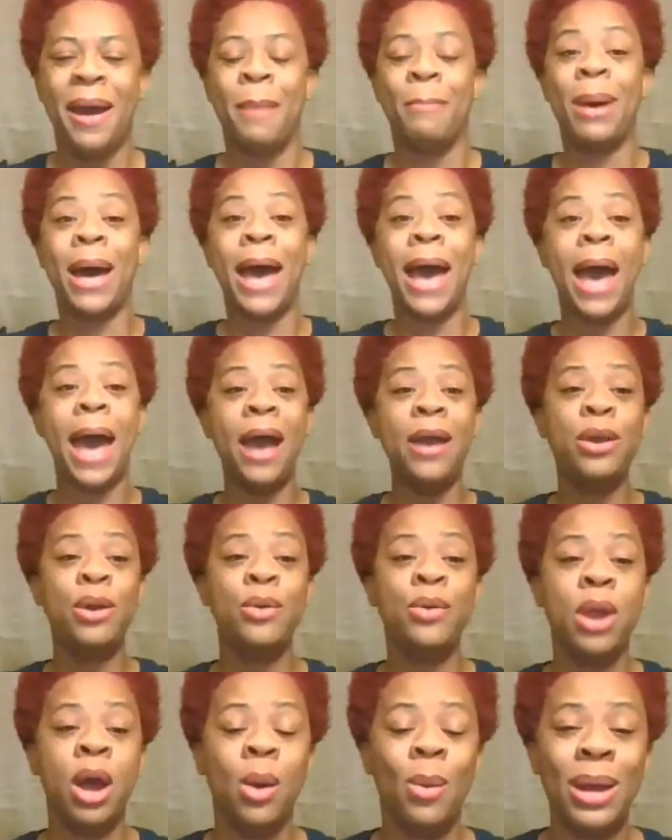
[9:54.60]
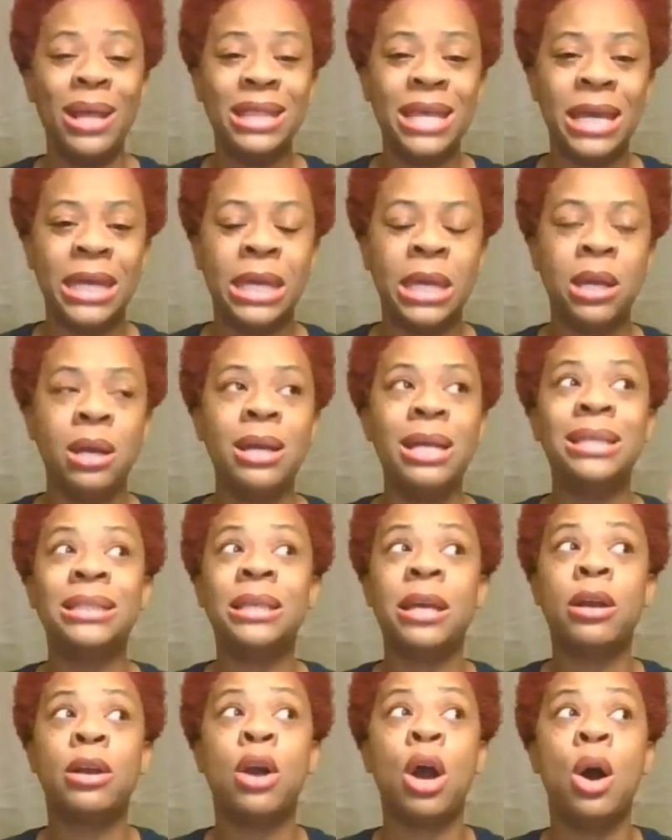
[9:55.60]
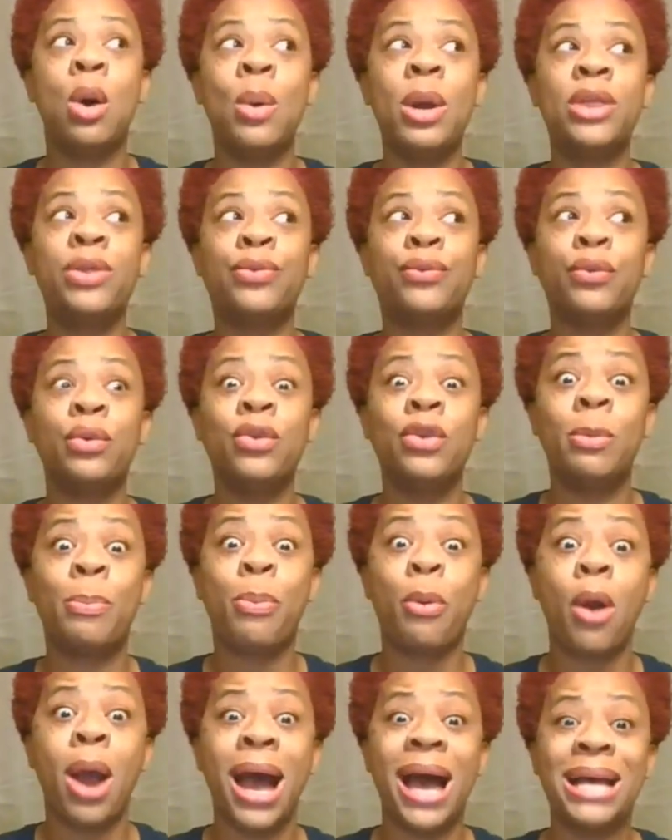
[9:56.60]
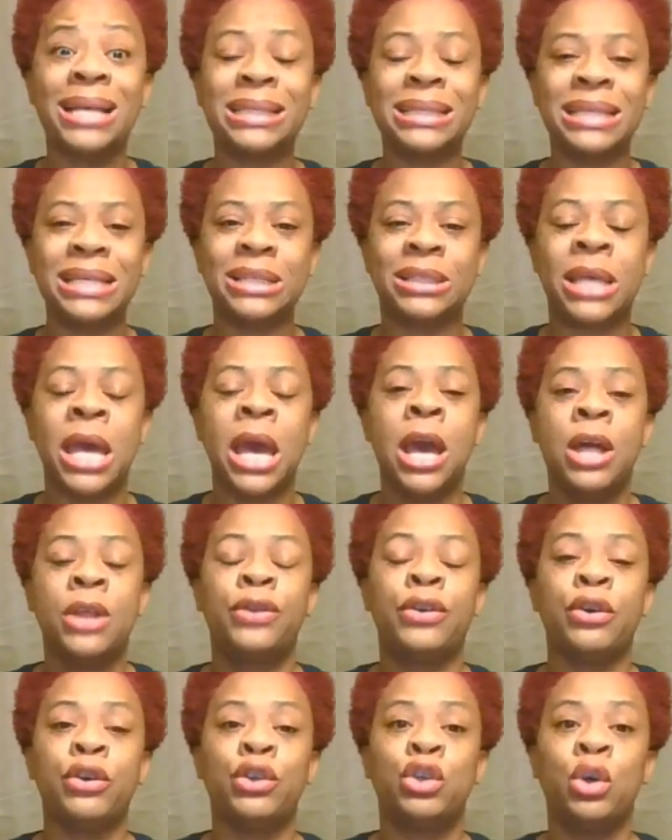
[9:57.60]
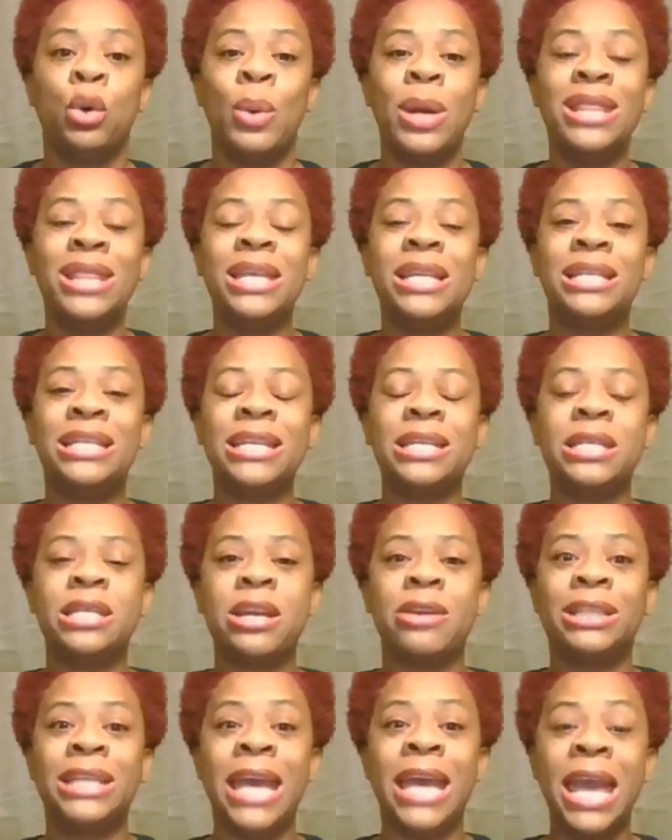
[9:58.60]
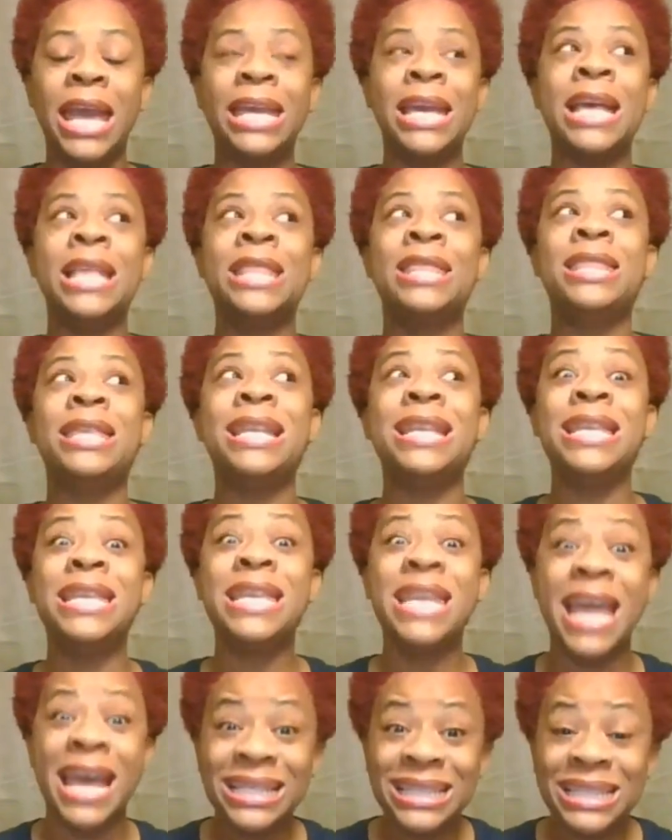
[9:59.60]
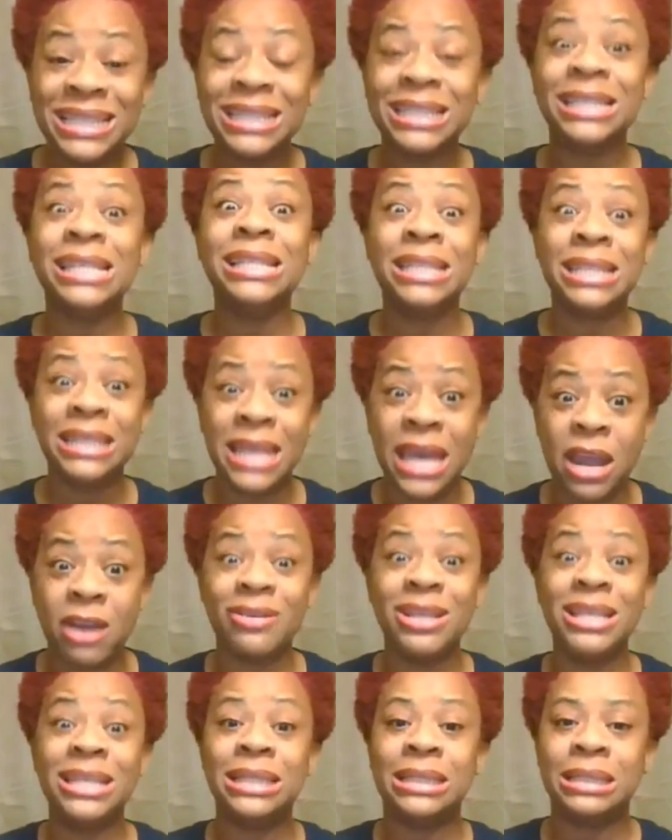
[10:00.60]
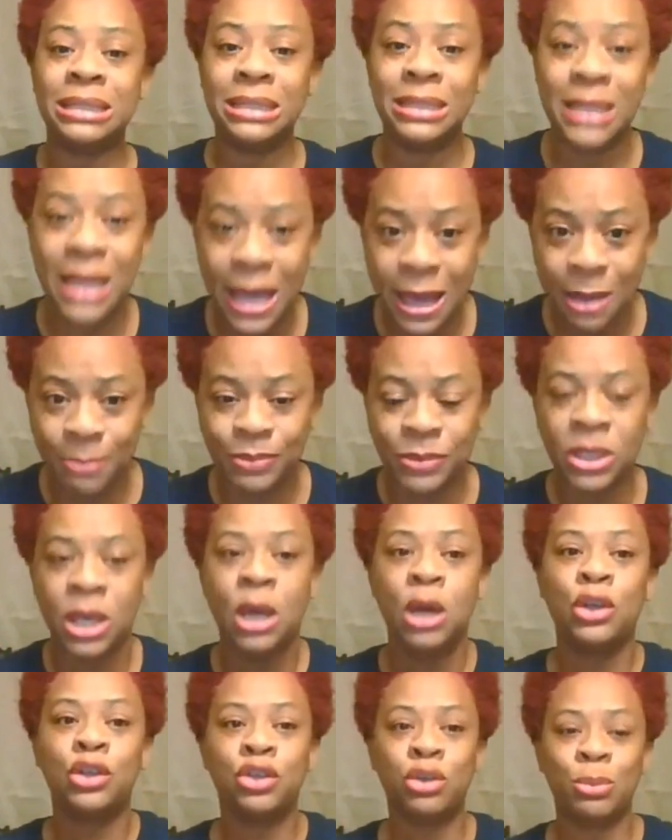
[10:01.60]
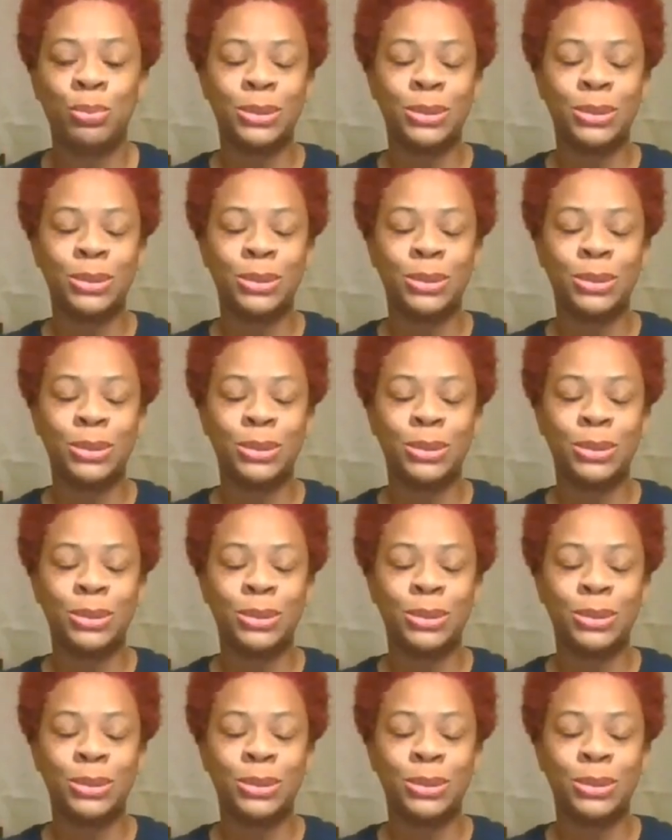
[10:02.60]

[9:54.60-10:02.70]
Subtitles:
But how you know when they care is they're going through the process. They're doing they're taking the necessary steps to